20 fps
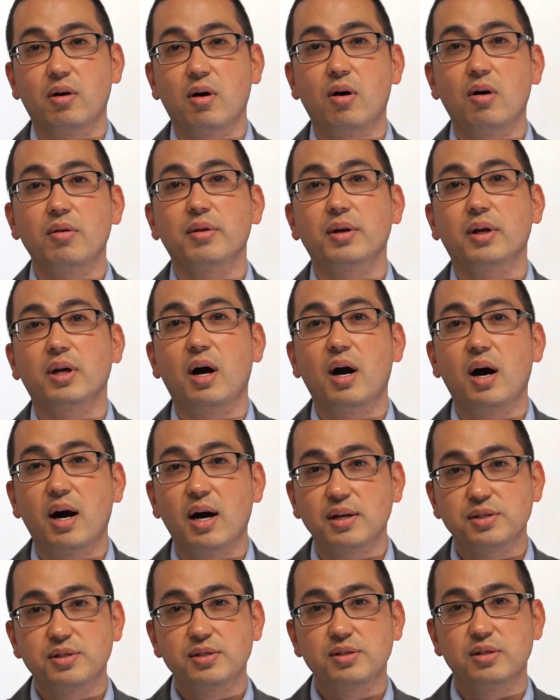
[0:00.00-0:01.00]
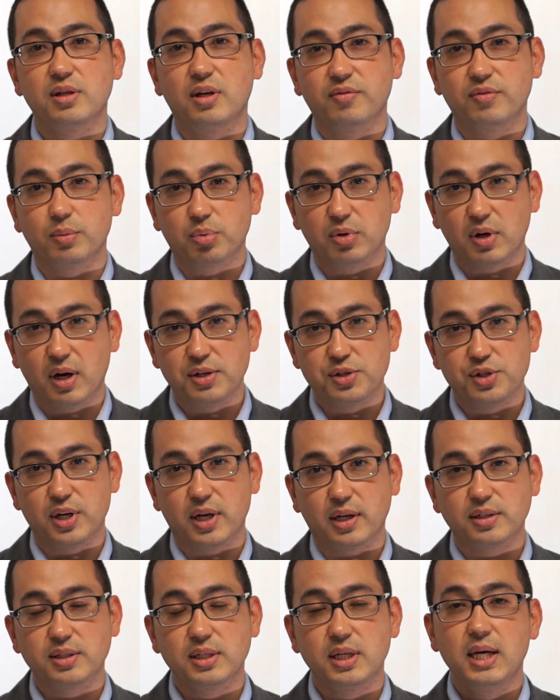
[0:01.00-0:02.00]
all the costs of the
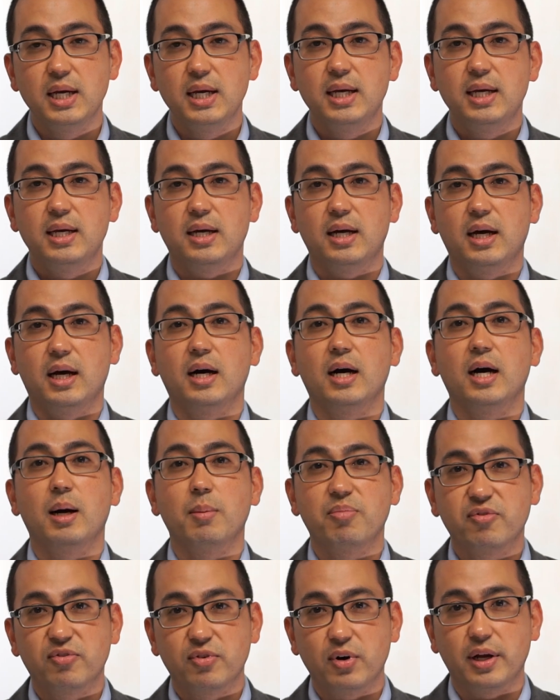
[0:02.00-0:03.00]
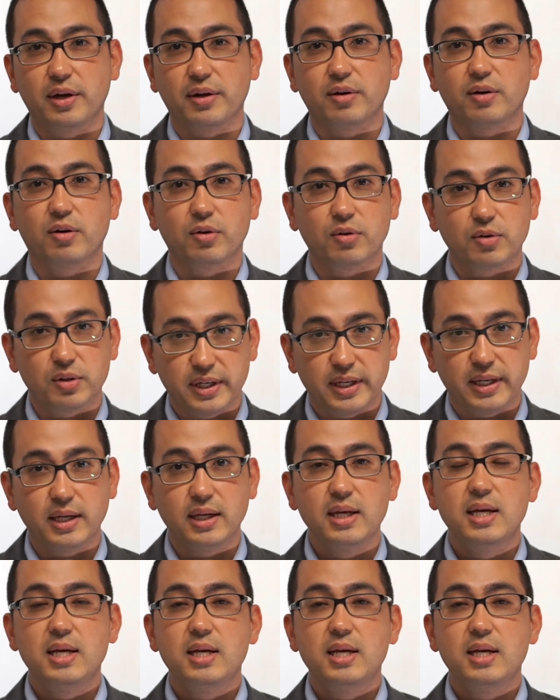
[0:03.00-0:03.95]
project up front, early,